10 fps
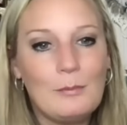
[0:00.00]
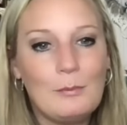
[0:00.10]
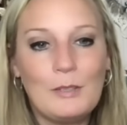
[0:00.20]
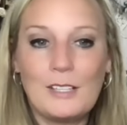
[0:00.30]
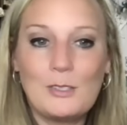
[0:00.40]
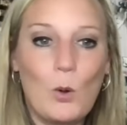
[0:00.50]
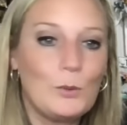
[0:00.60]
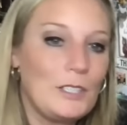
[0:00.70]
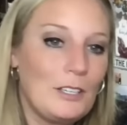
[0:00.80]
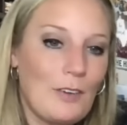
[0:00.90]
but that's
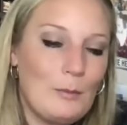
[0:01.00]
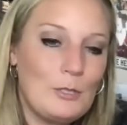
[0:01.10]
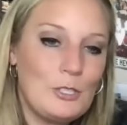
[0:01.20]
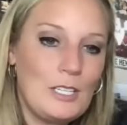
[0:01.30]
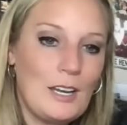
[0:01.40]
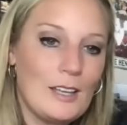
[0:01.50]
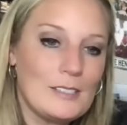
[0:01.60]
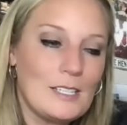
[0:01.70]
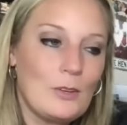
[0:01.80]
only if Imogene has it,